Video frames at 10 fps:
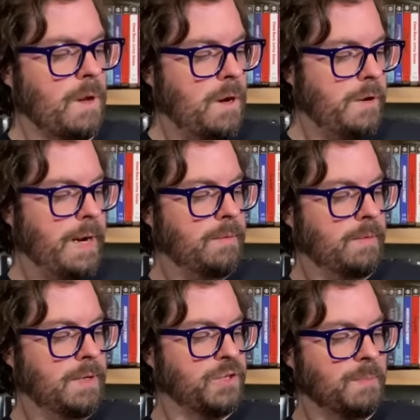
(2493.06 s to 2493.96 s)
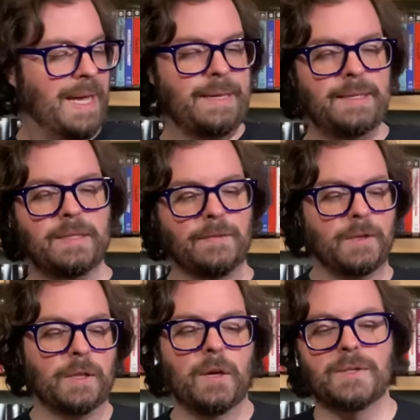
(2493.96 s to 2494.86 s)
right, here's some indie stuff to
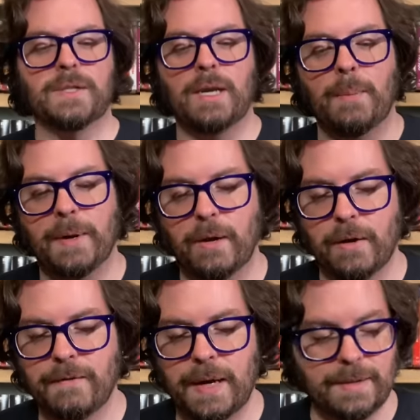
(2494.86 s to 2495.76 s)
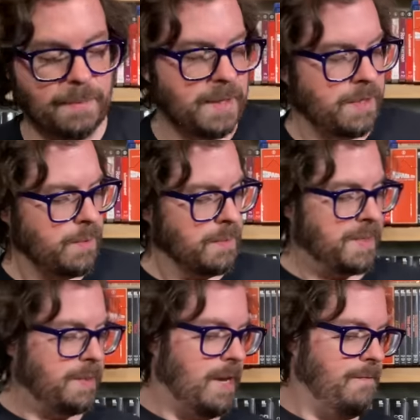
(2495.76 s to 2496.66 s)
close this out, but I'll go fast. I'm gonna
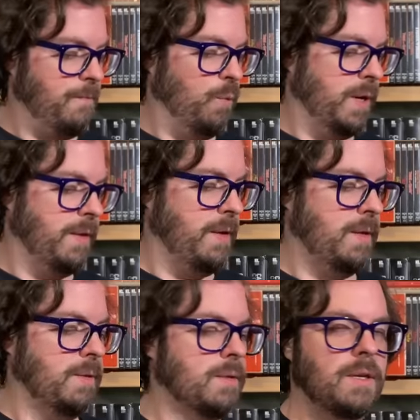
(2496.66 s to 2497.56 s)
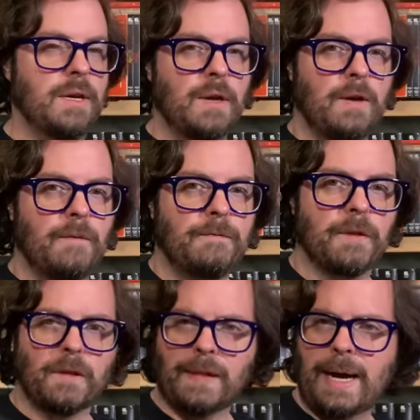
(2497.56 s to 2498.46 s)
save one of these for
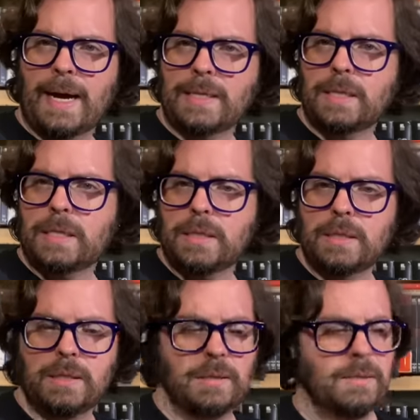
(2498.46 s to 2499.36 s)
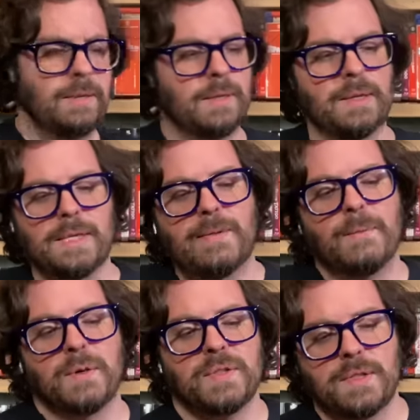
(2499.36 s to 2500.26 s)
the last, because I have the
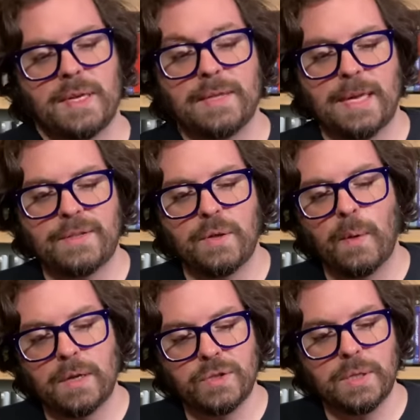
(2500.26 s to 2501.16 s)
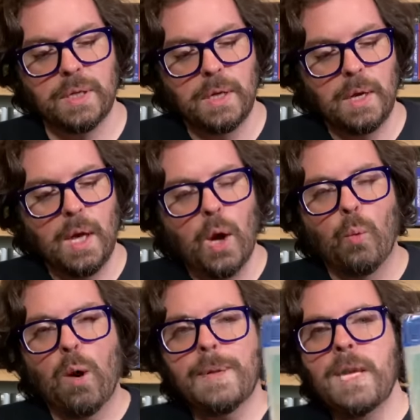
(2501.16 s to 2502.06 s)
most to say, because I actually watched it.
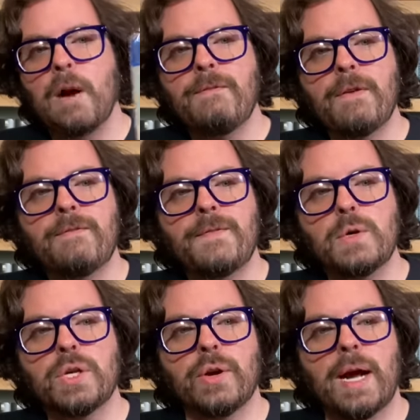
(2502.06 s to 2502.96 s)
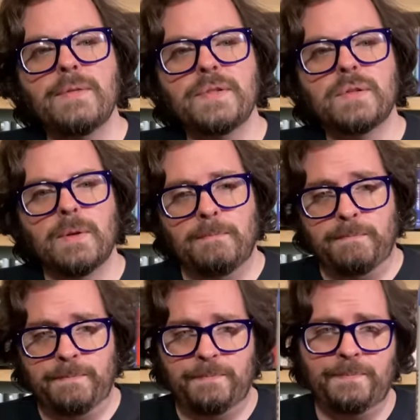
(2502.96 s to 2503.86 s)
Woman of the Photographs.
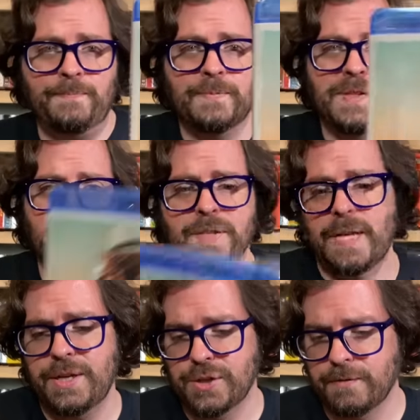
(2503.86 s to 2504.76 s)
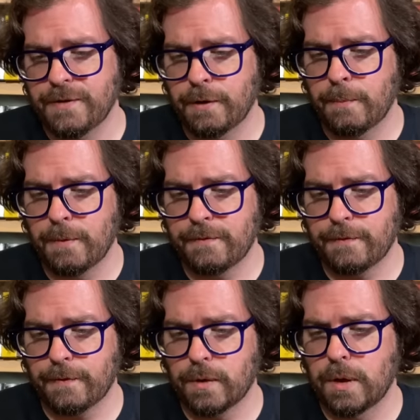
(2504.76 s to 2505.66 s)
This is an Asian film
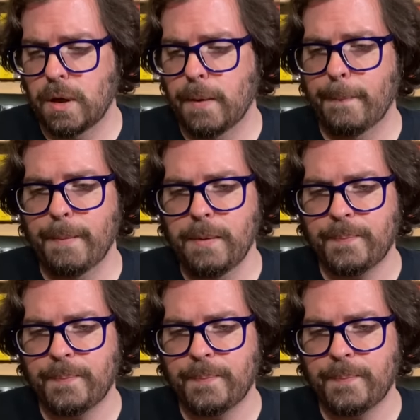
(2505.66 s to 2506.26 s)
from